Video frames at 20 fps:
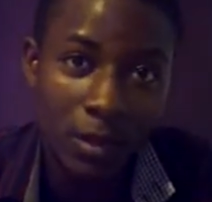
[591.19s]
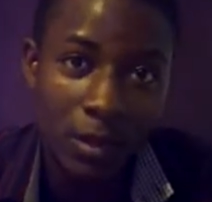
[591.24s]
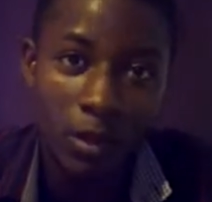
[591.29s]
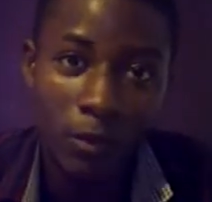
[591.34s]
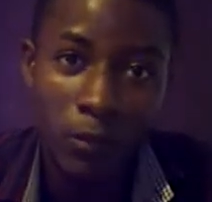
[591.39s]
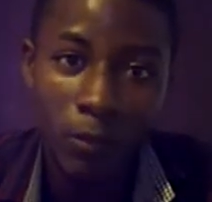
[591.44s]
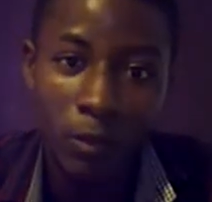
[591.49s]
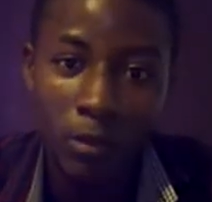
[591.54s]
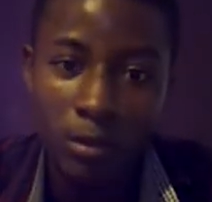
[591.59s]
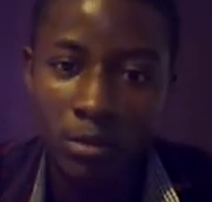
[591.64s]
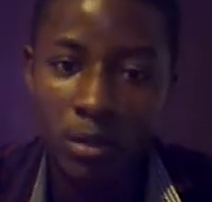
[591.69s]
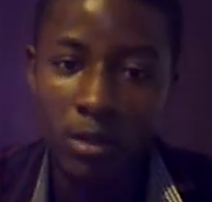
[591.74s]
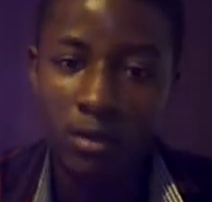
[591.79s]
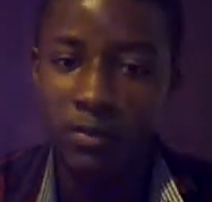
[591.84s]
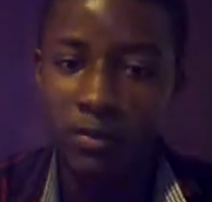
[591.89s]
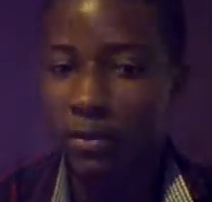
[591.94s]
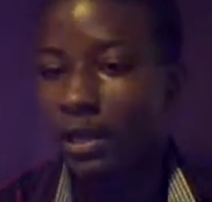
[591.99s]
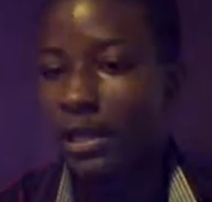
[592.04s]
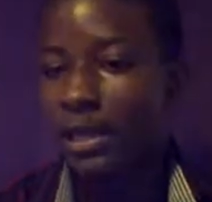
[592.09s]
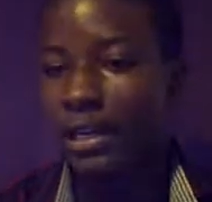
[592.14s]

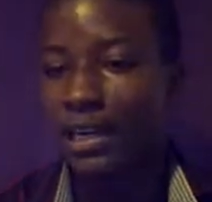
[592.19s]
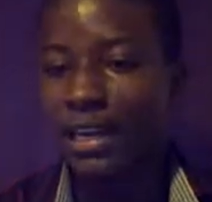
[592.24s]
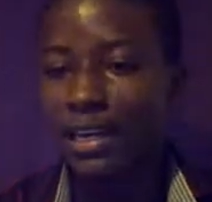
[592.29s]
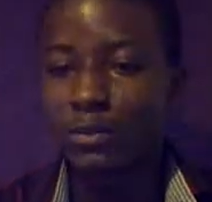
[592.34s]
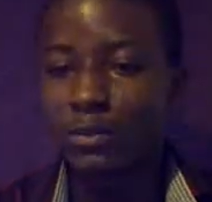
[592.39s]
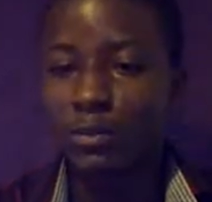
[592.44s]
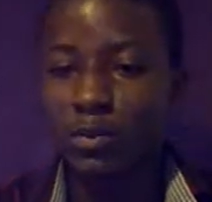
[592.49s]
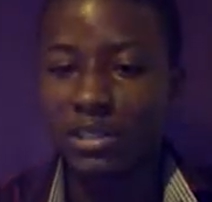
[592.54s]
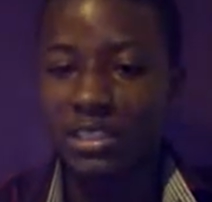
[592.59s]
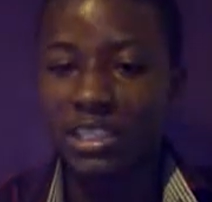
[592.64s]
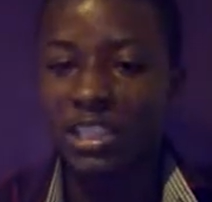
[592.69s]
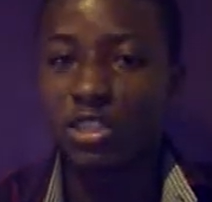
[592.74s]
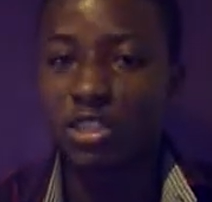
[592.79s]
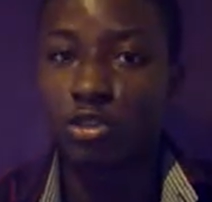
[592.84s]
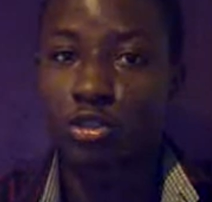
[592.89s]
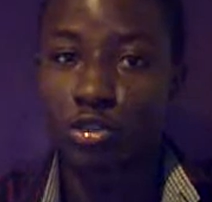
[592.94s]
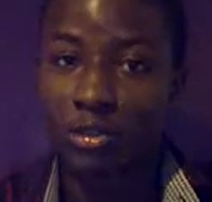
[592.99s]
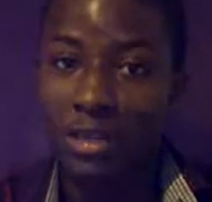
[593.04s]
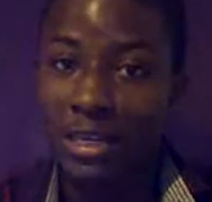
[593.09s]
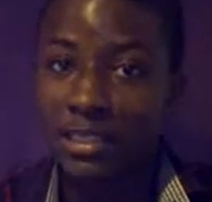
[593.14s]
is a
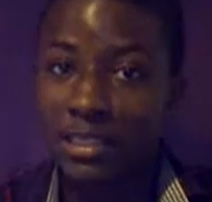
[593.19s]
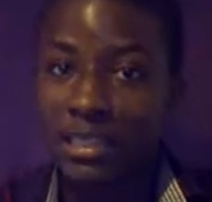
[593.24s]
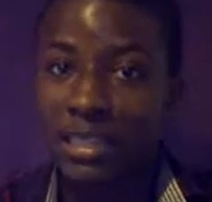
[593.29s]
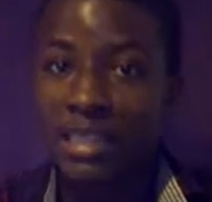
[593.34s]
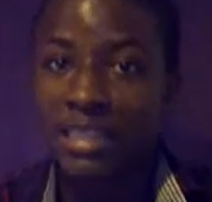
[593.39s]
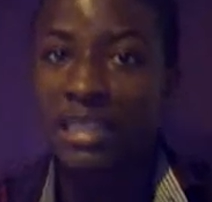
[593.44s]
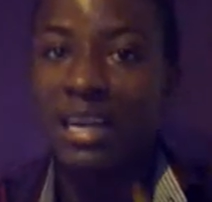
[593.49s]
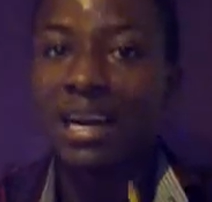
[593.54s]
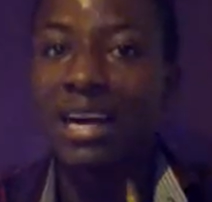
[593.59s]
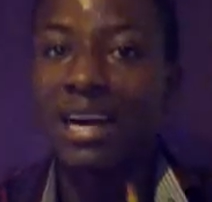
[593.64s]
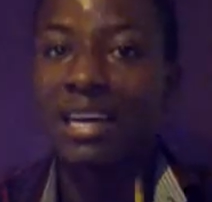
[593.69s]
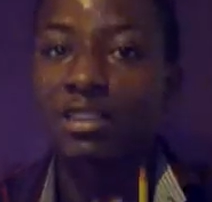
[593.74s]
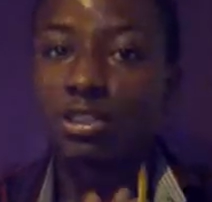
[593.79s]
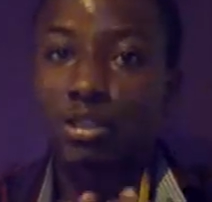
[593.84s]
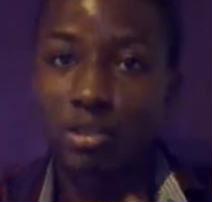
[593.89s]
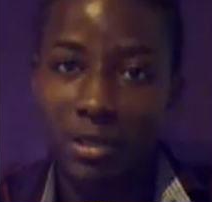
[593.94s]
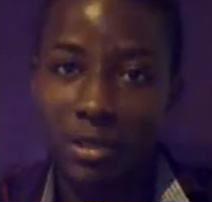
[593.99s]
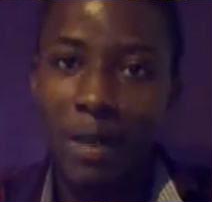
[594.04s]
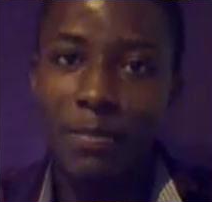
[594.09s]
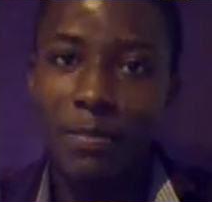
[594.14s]
strand that can
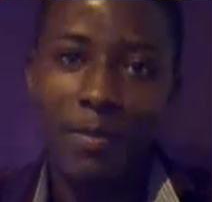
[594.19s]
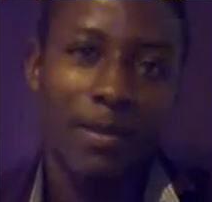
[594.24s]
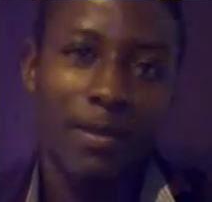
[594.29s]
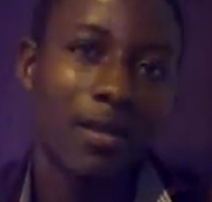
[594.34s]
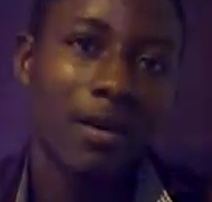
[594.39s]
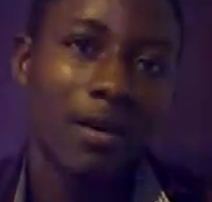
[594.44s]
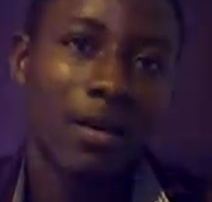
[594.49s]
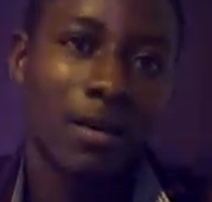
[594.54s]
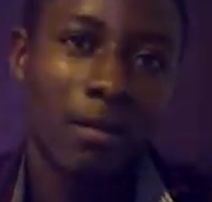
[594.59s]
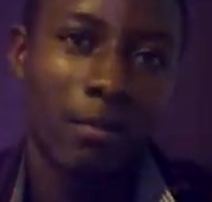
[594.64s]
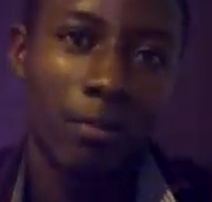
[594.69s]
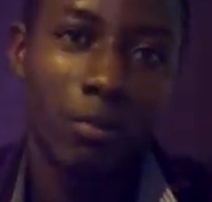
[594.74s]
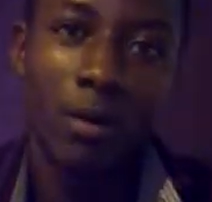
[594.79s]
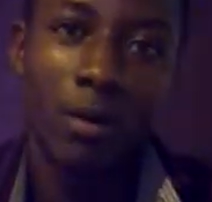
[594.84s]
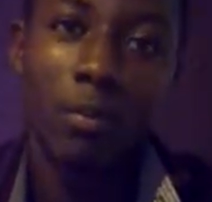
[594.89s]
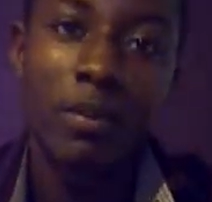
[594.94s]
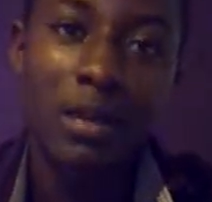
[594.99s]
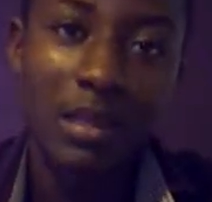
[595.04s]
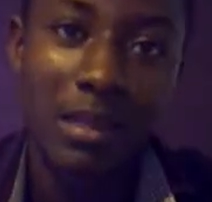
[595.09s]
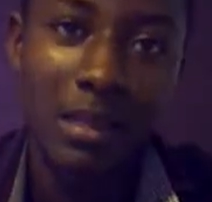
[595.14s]
trap
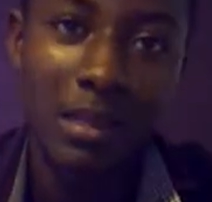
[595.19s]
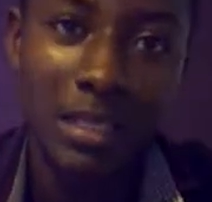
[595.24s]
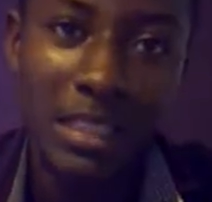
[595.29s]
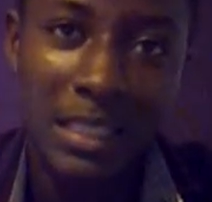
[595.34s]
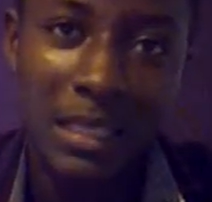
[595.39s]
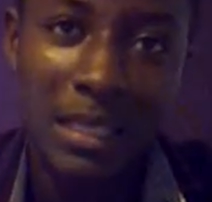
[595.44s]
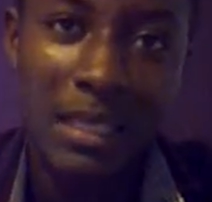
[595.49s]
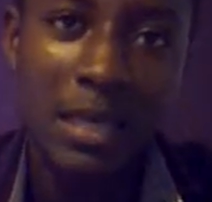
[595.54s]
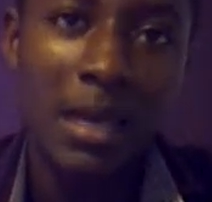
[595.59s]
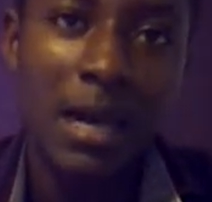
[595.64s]
blood platelets.